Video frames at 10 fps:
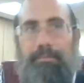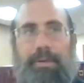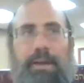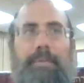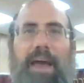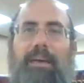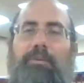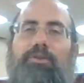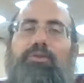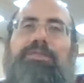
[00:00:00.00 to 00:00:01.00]
Beimaya
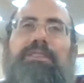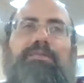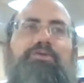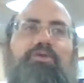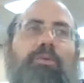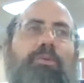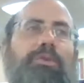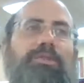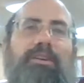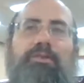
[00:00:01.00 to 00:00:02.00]
will use it to draw
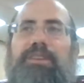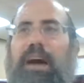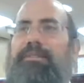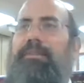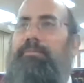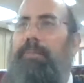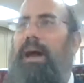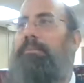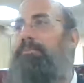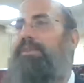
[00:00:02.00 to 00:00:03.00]
water. Ushafta
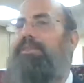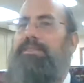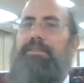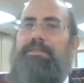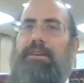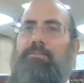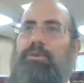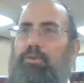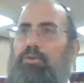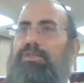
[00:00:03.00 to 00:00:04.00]
Mayim Besosin will
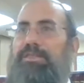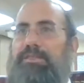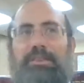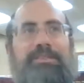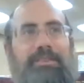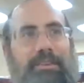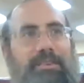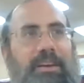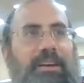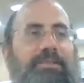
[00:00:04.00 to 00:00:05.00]
use Sosin
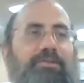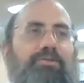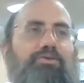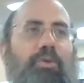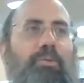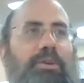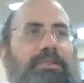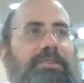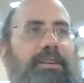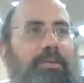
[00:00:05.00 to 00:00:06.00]
to draw
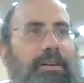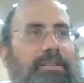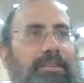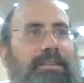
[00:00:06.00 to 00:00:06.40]
water. What?